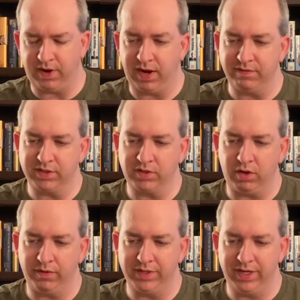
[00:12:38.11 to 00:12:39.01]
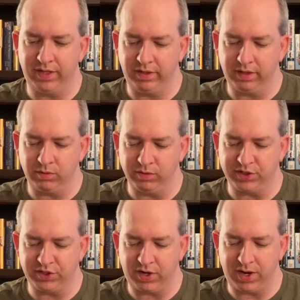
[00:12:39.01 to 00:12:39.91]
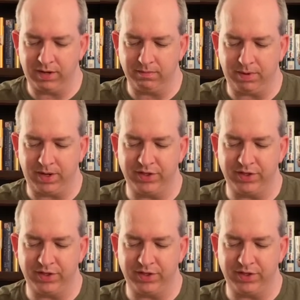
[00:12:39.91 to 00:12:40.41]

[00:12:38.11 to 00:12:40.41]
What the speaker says: It's called The Day Lincoln Was Shot by Jim